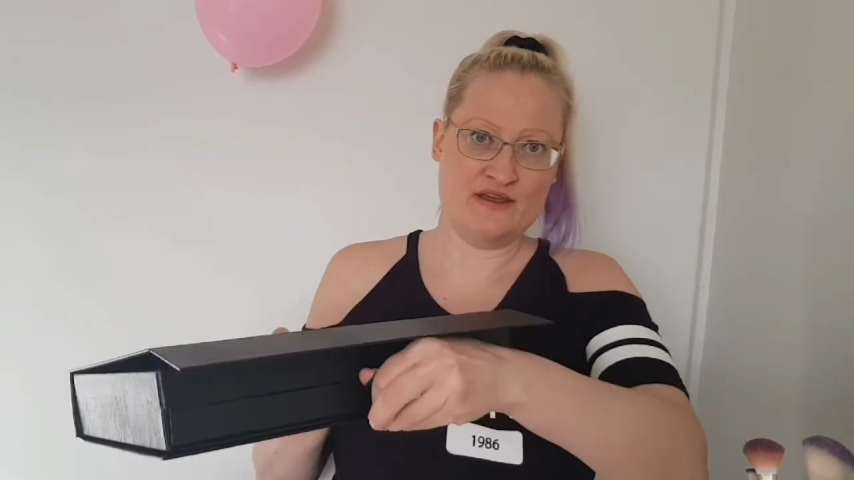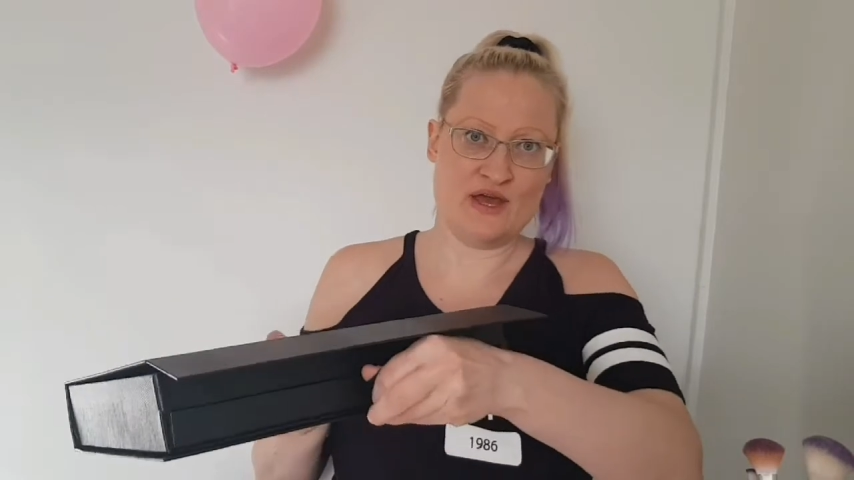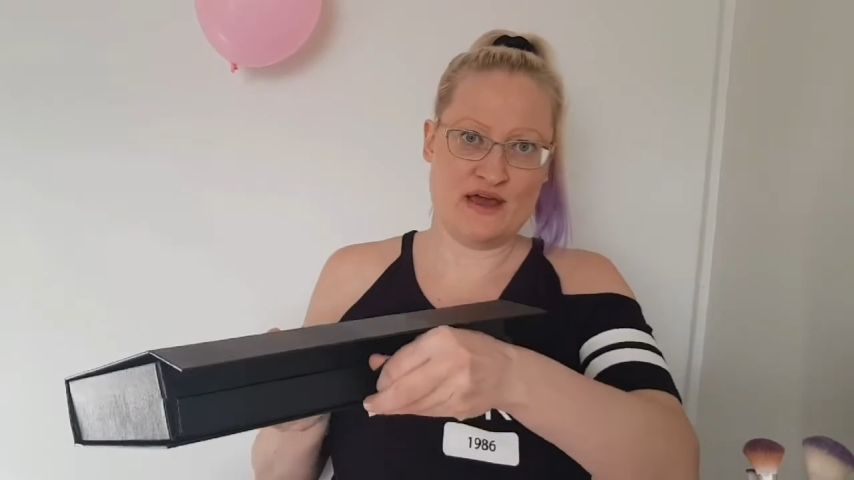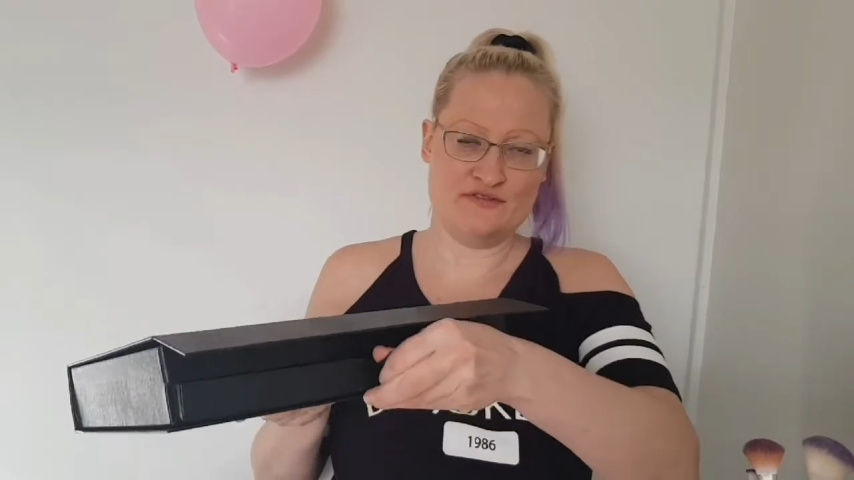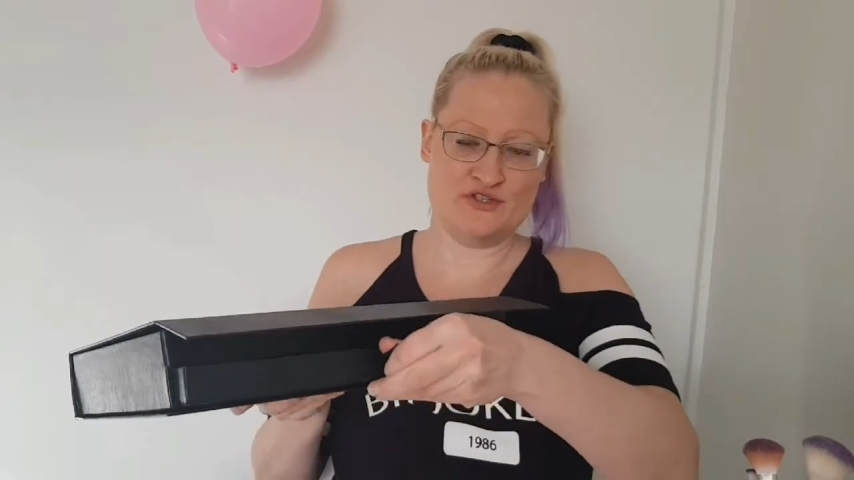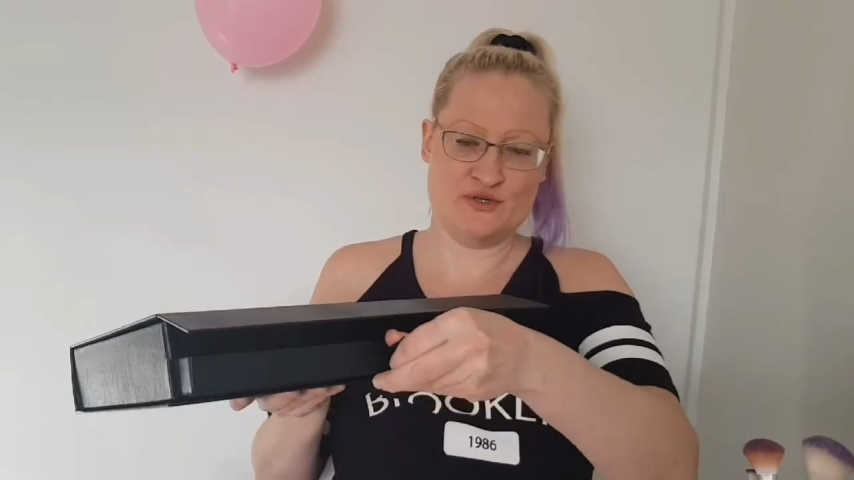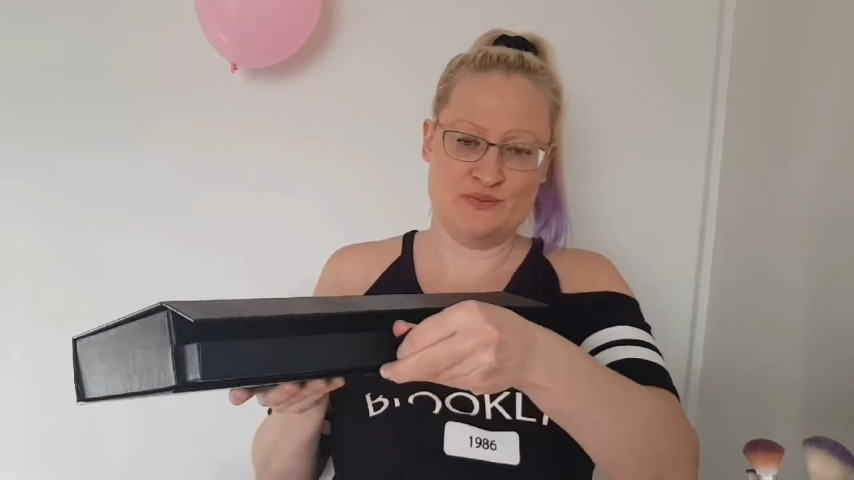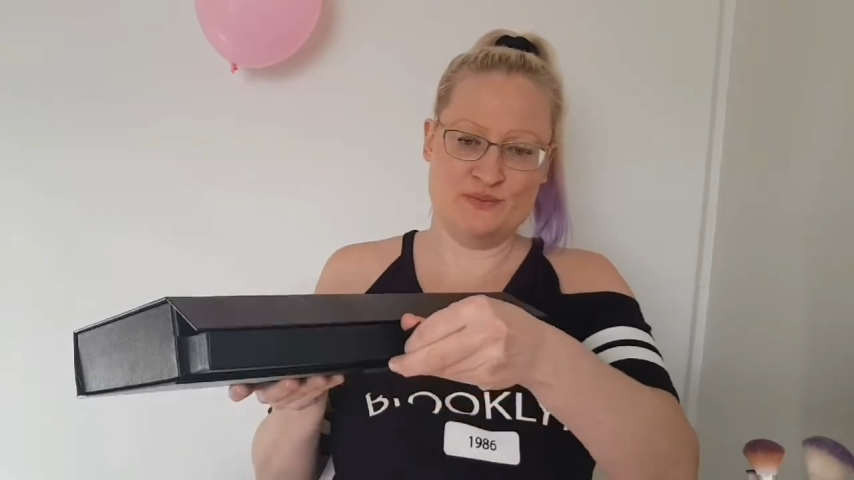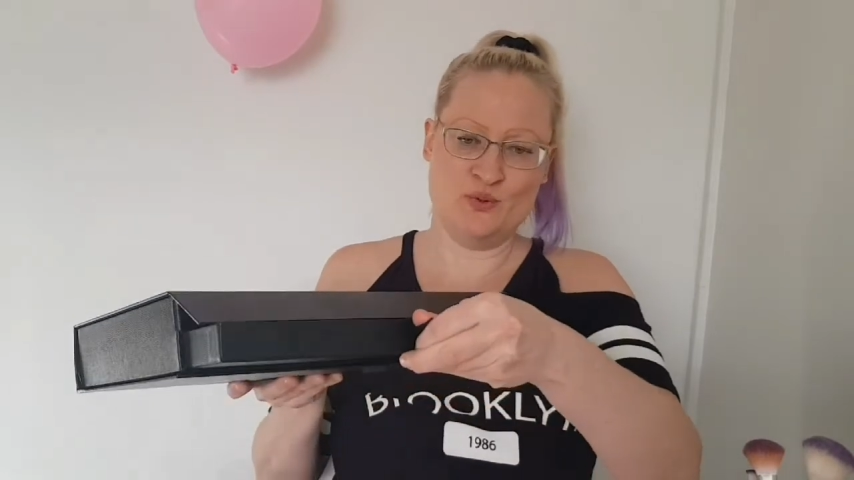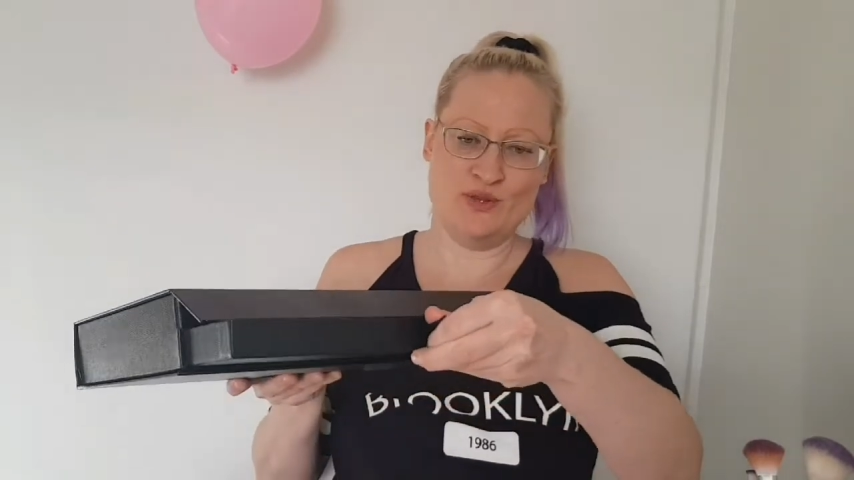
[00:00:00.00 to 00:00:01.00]
you have to
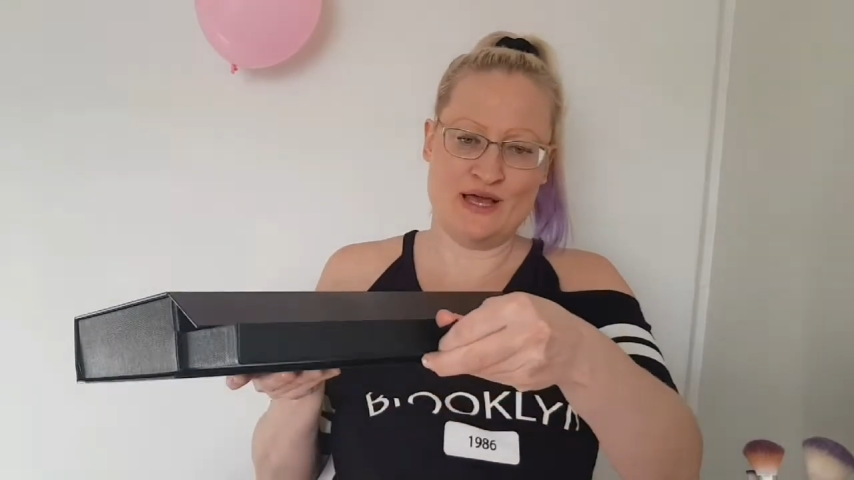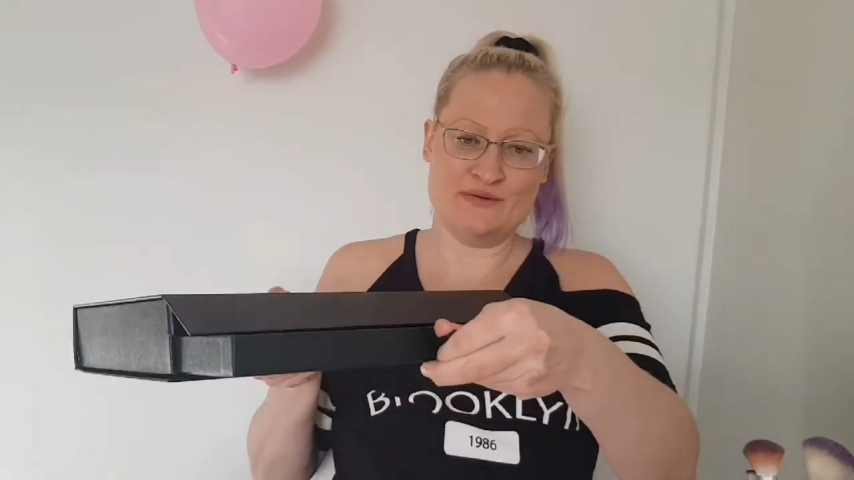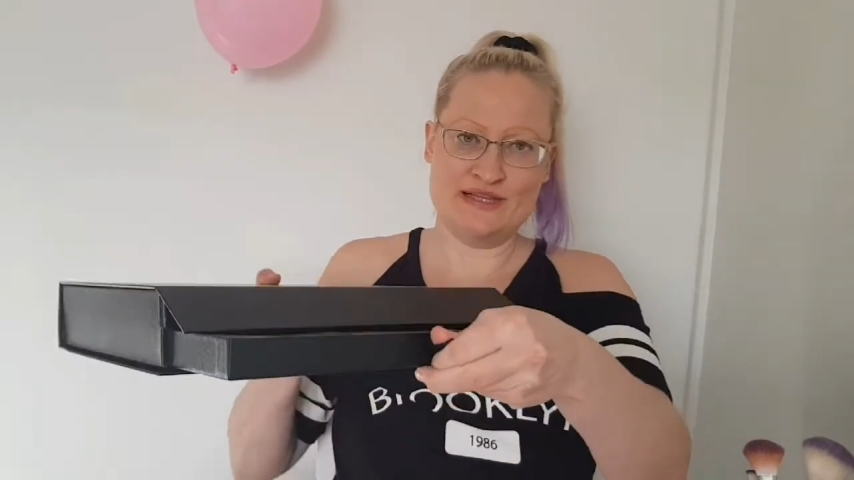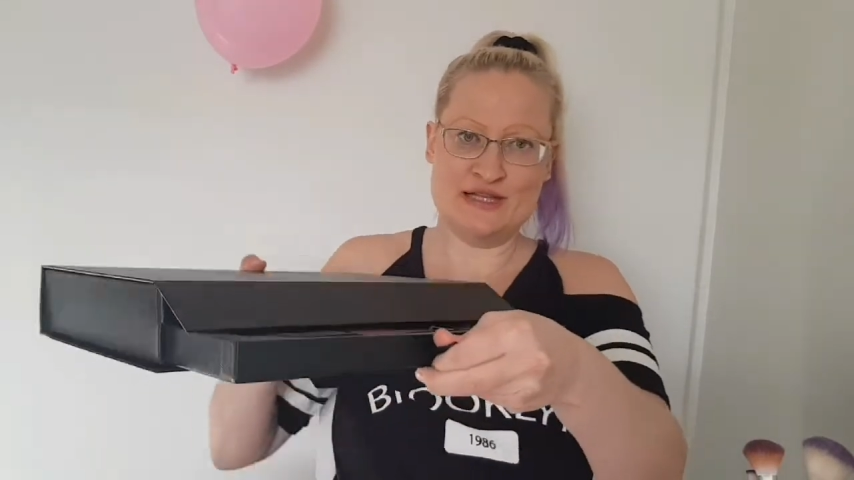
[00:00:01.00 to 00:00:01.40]
pull out a